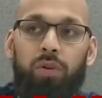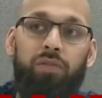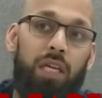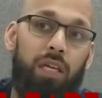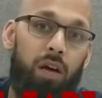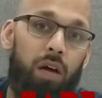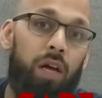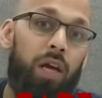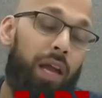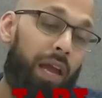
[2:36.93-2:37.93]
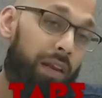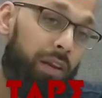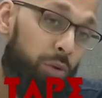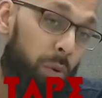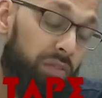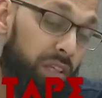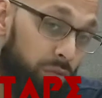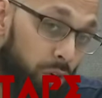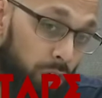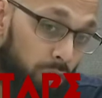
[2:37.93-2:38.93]
We've seen her in the UFC
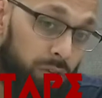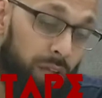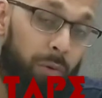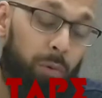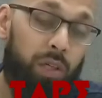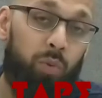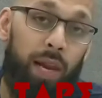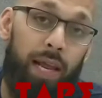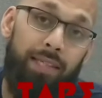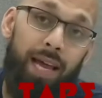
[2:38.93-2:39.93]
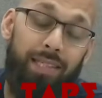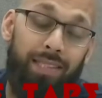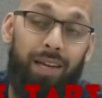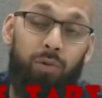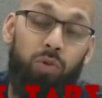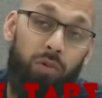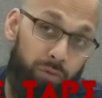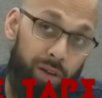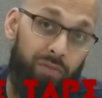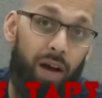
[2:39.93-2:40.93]
for a long time, whereas Weili Zhang's had all the
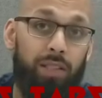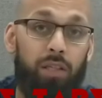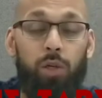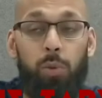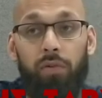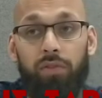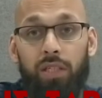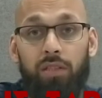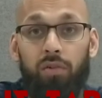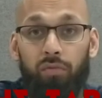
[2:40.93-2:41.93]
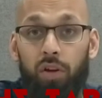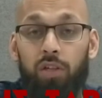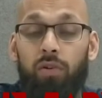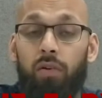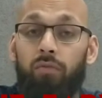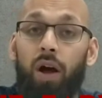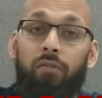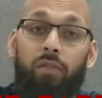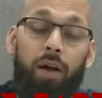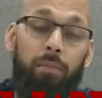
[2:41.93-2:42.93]
3 fights in the UFC. It's her first round
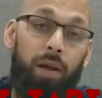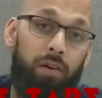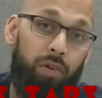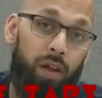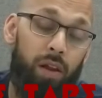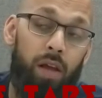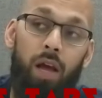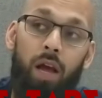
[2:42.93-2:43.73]
5-fight main event.